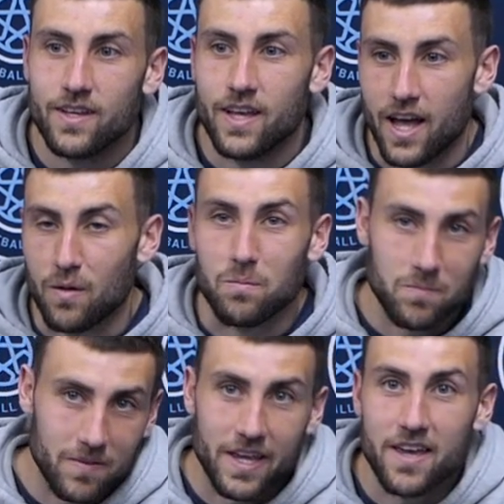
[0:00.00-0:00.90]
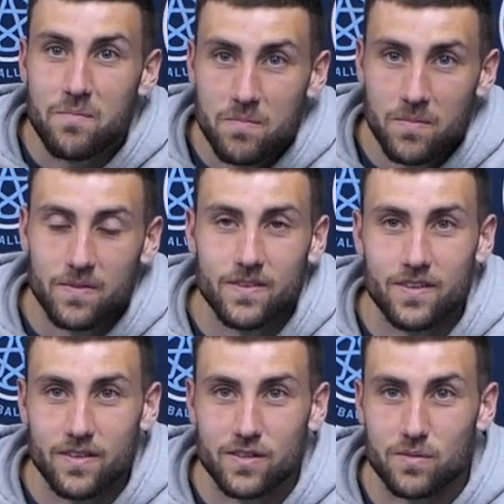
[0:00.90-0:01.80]
help him
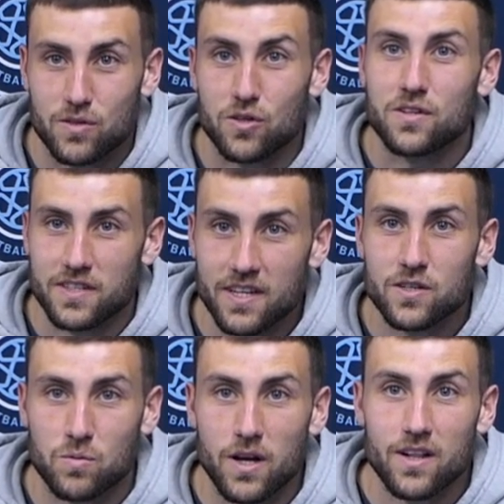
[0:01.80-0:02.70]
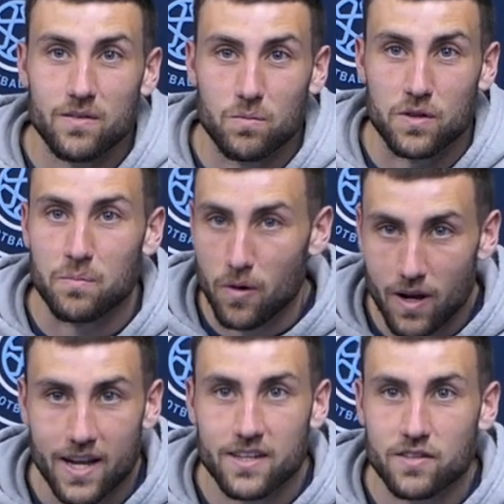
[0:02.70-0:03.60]
succeed as well with the ball
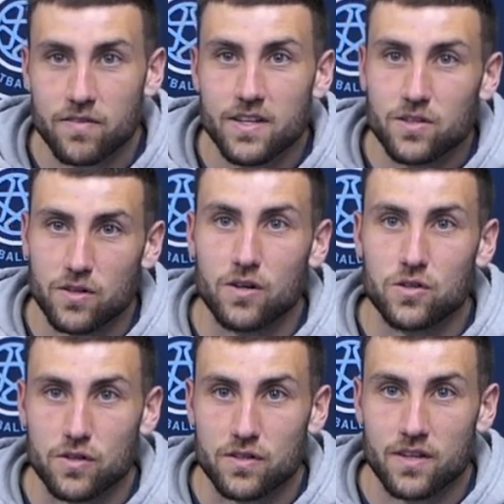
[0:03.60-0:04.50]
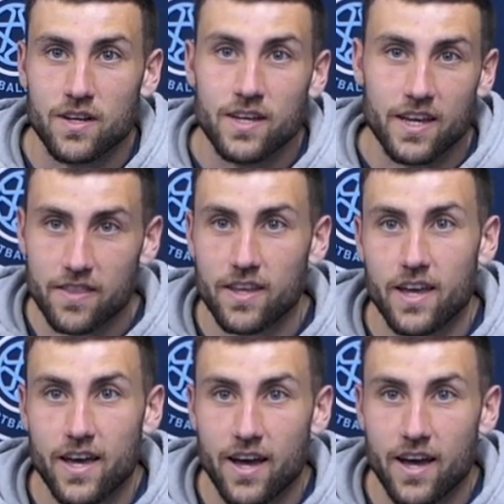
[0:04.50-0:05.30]
at his feet, so not just in the air?